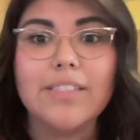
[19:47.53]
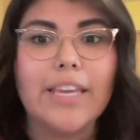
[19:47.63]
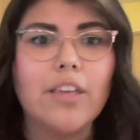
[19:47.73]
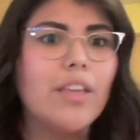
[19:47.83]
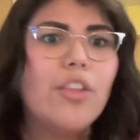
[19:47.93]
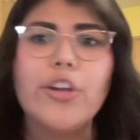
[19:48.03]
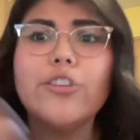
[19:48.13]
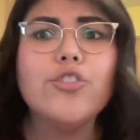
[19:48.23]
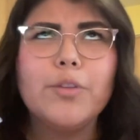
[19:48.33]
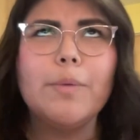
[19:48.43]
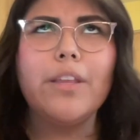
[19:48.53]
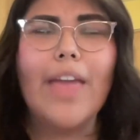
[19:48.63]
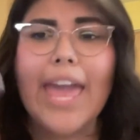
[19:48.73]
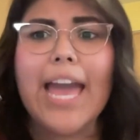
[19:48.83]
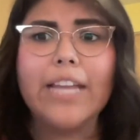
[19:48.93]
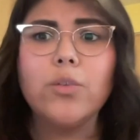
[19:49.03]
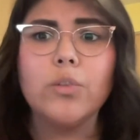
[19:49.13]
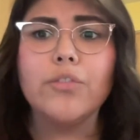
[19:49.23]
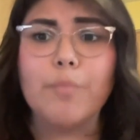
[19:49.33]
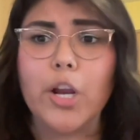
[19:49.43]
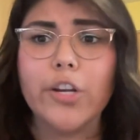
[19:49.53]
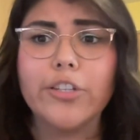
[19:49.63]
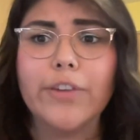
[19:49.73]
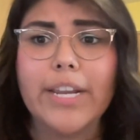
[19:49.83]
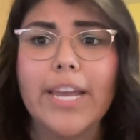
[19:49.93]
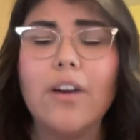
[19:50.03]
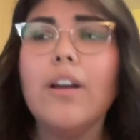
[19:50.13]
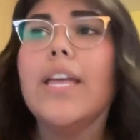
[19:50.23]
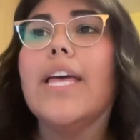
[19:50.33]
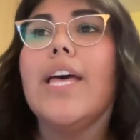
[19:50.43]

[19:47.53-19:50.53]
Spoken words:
is like there's so many AI tools for marketers right now